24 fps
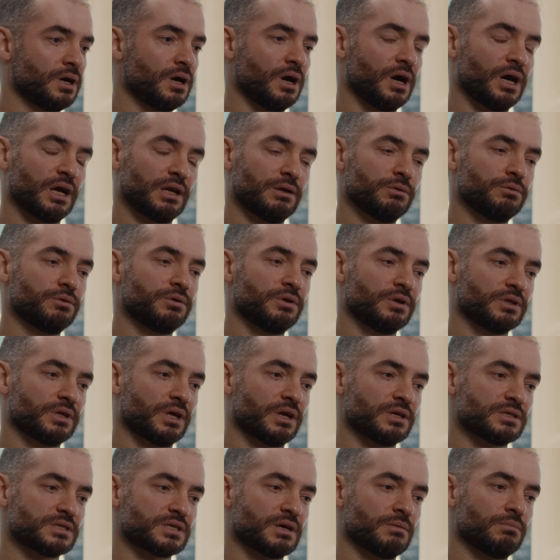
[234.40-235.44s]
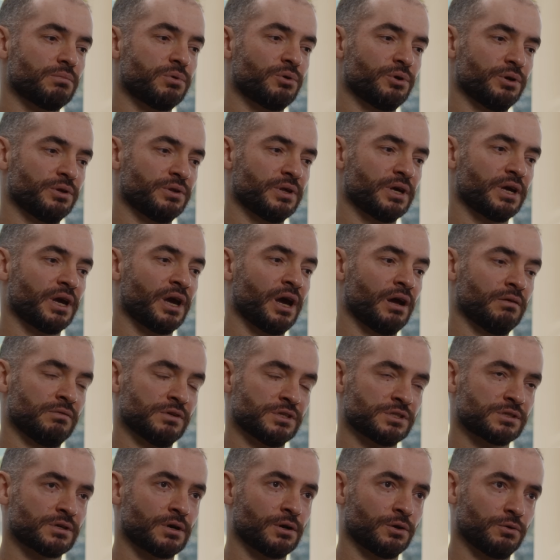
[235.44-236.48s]
I do think that at some point the AI will
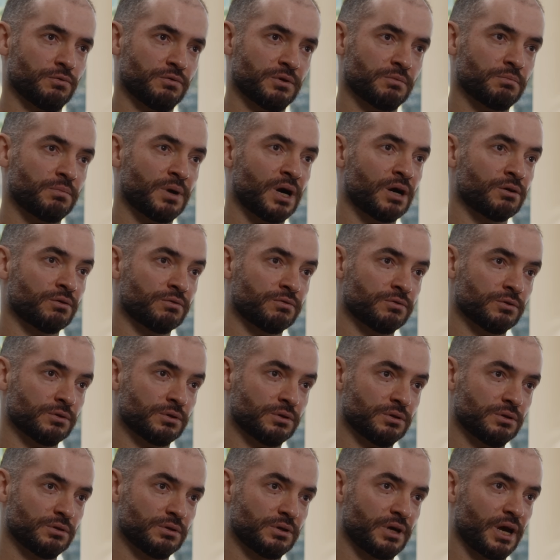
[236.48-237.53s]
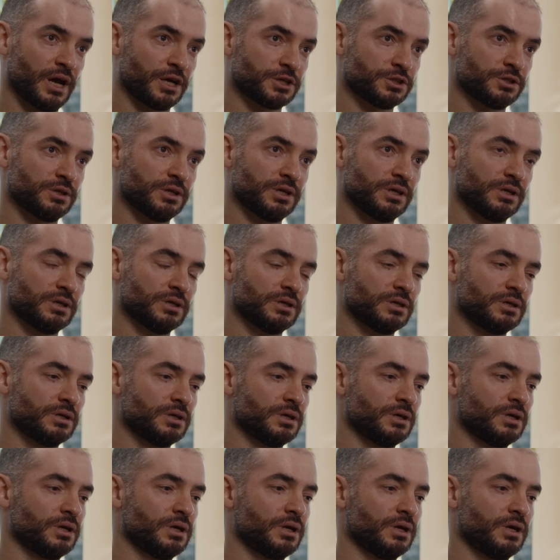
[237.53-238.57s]
start to feel powerful, actually.
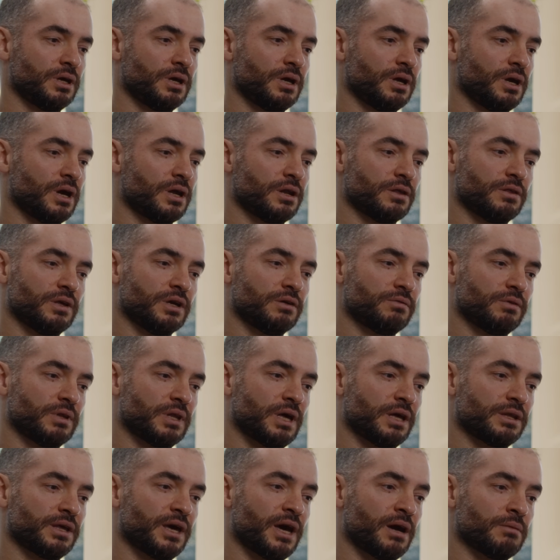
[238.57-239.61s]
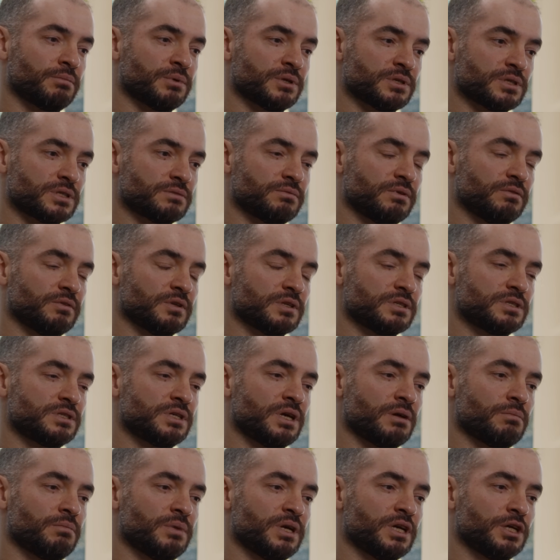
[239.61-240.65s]
And I think when that happens, we will
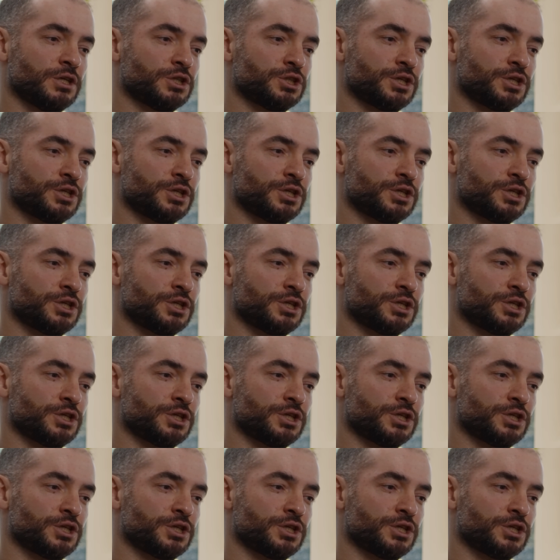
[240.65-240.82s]
see a big